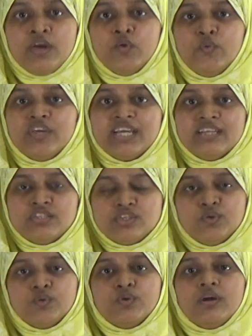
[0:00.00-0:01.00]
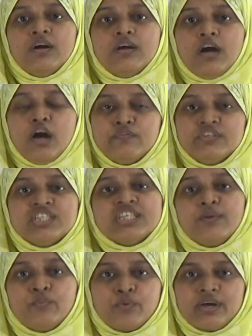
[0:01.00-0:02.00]
We can do
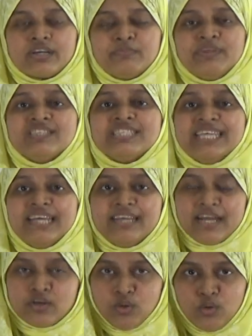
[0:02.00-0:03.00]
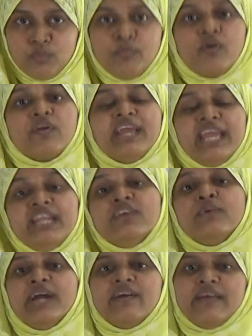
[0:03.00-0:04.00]
official work by staying at home or
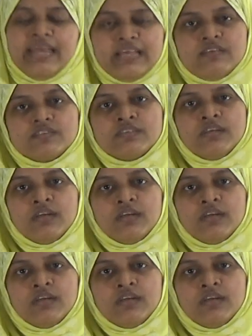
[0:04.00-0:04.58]
anywhere else.